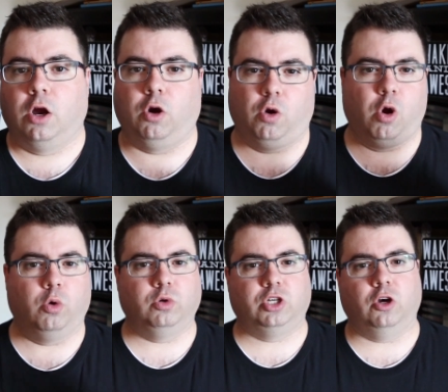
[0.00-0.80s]
Her
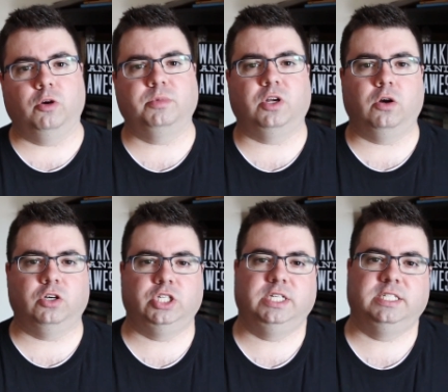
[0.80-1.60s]
own terms
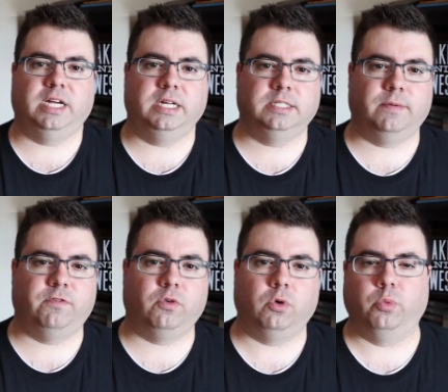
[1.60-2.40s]
are she signs
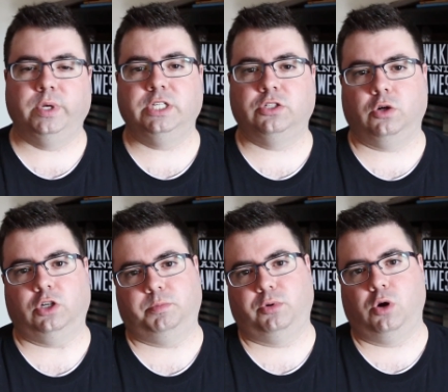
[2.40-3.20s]
up for a
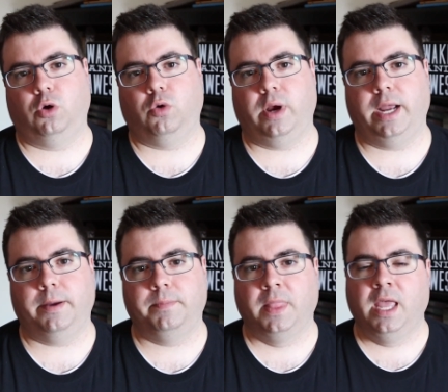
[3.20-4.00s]
research
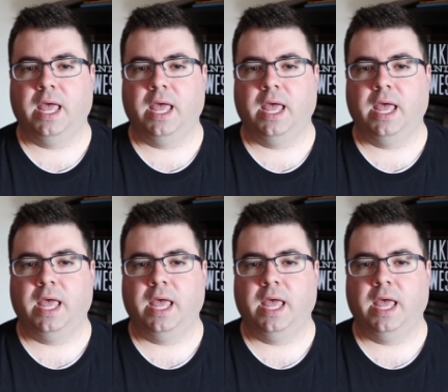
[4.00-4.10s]
program,